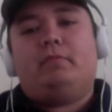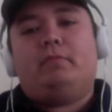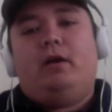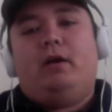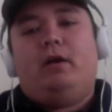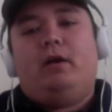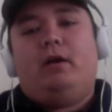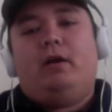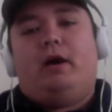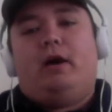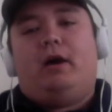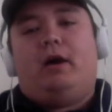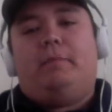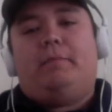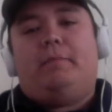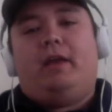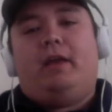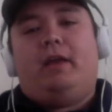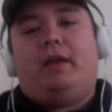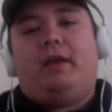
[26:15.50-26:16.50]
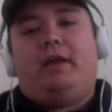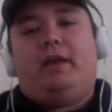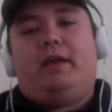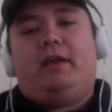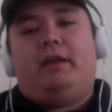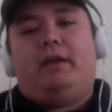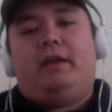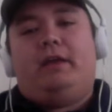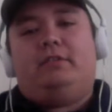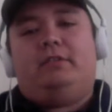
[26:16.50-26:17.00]

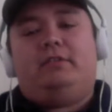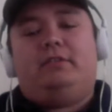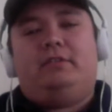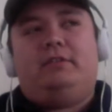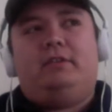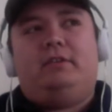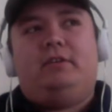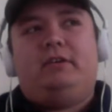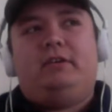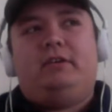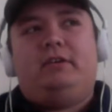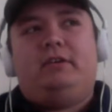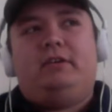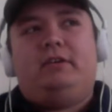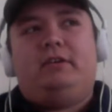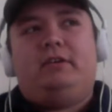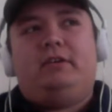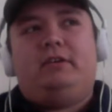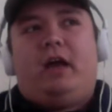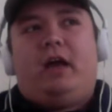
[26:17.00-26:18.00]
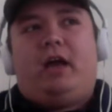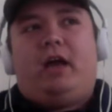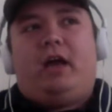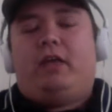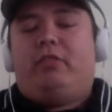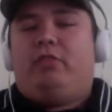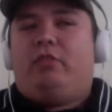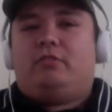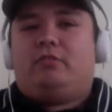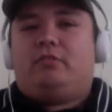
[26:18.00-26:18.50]
And
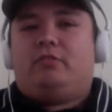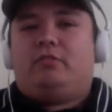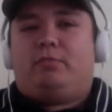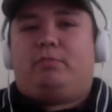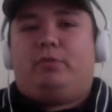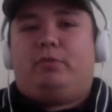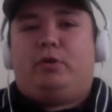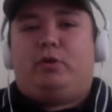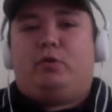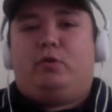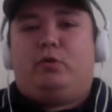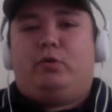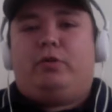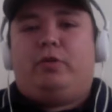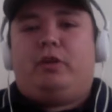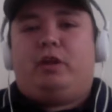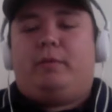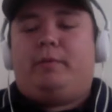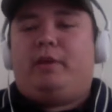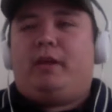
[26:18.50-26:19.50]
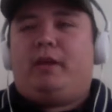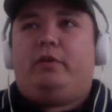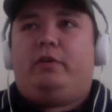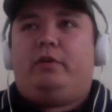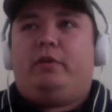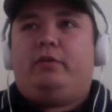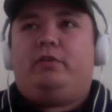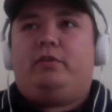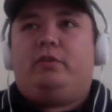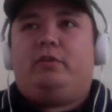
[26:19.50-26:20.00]
I think that's a pretty cool thing. I mean, I've
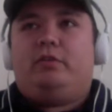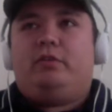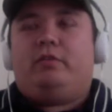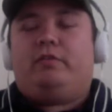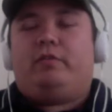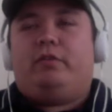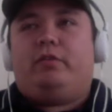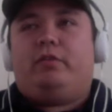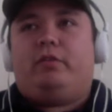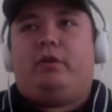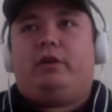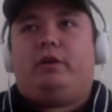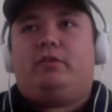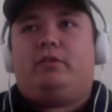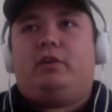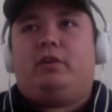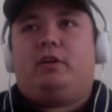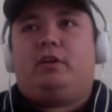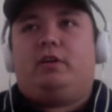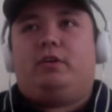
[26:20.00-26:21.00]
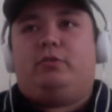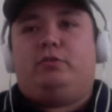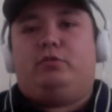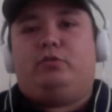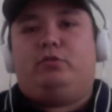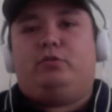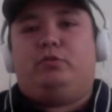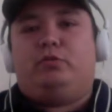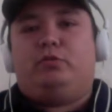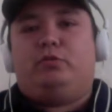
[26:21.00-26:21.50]
heard different thoughts on it.
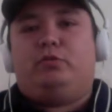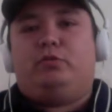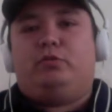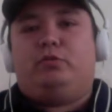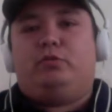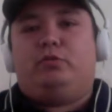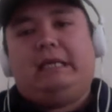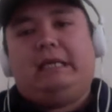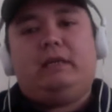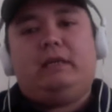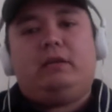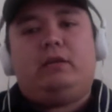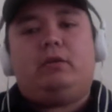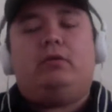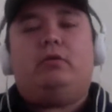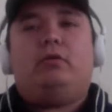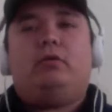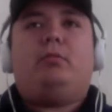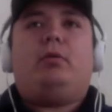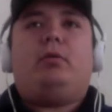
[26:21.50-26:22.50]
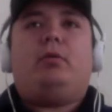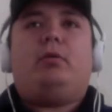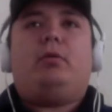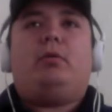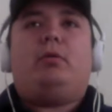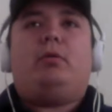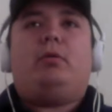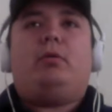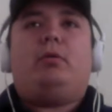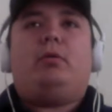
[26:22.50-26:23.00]
Do we really need to go to
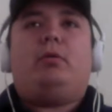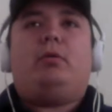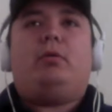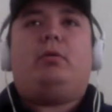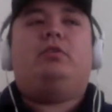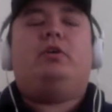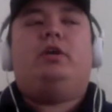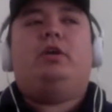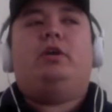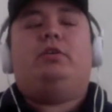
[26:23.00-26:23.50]
Mars?